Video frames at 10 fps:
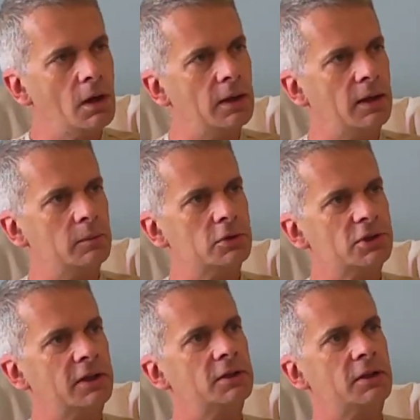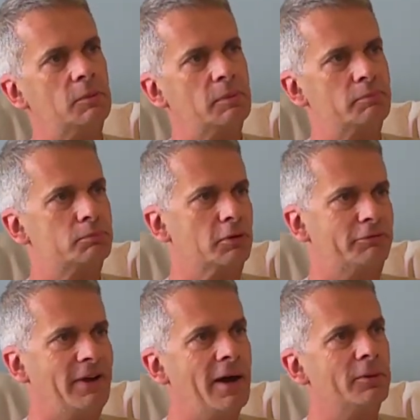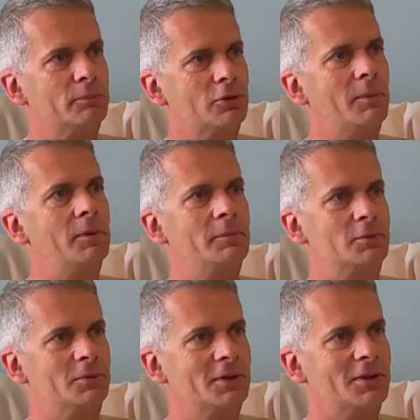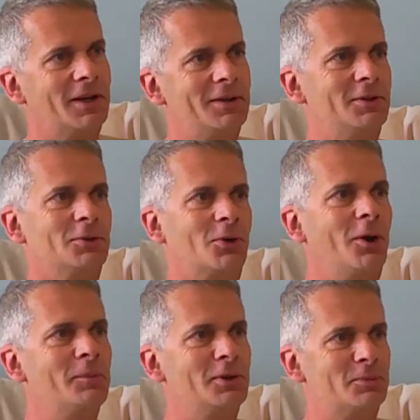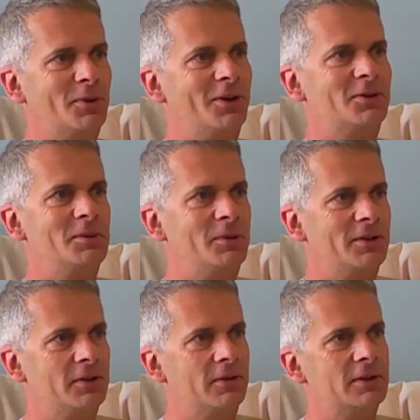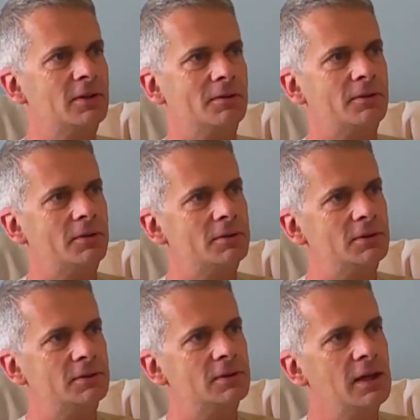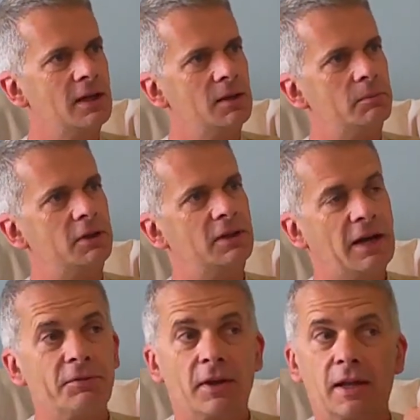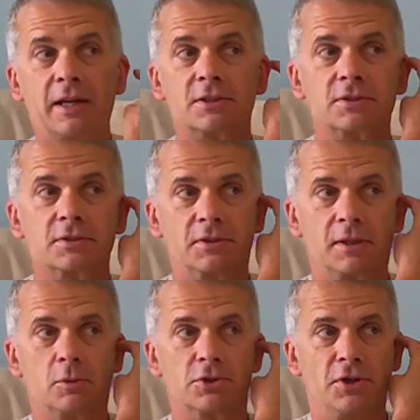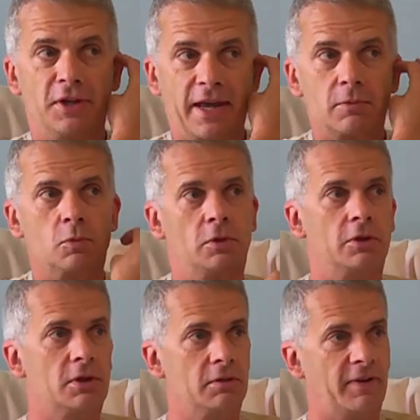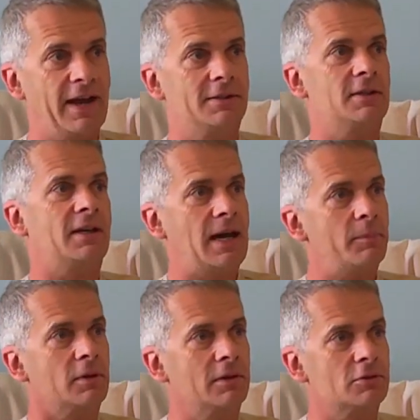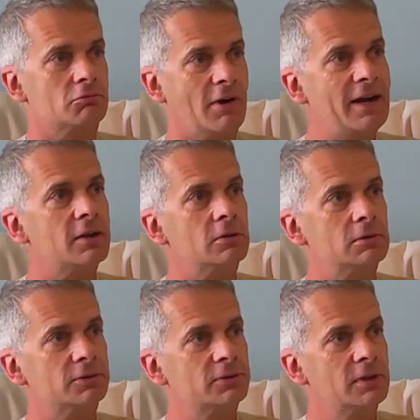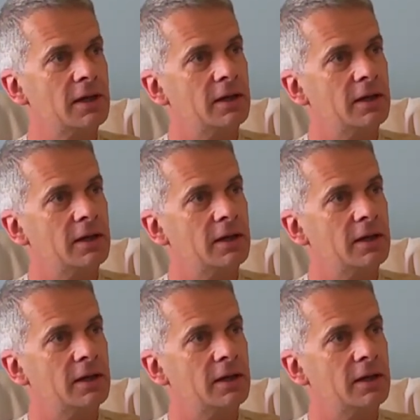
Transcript: I, I, would say that there were profound problems with the Canadian Communist Party by the 1930s, but nonetheless, there was a network of anti capitalist radicals